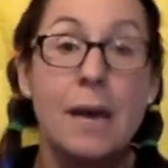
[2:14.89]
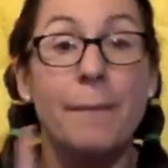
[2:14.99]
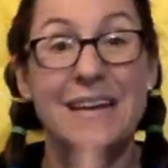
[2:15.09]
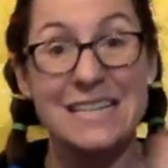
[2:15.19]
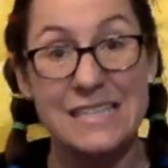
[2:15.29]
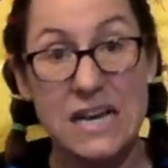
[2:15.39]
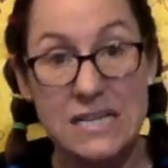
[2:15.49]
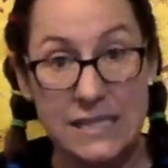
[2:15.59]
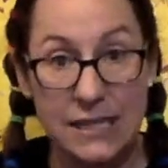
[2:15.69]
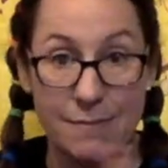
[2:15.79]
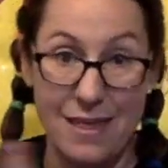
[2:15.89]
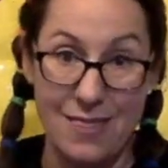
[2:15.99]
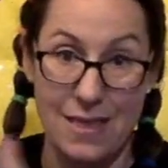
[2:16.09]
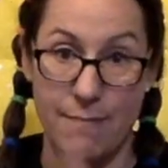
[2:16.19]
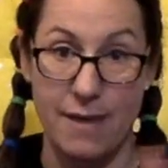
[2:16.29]
but it does limit
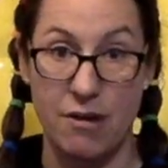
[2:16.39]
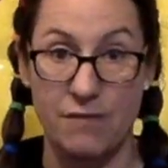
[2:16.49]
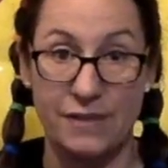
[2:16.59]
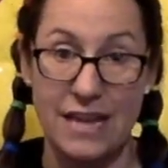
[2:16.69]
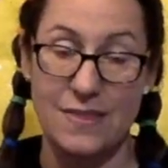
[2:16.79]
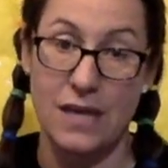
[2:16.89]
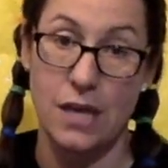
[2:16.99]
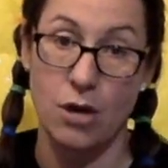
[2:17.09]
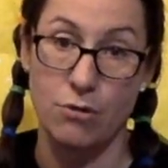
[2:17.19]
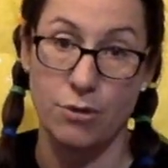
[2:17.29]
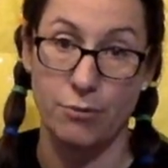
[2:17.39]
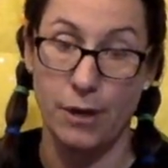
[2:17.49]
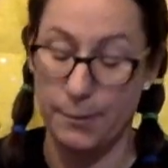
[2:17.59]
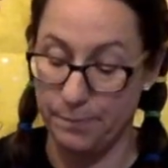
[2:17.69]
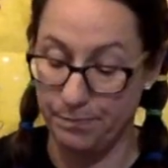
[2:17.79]
the amount of light that can go through.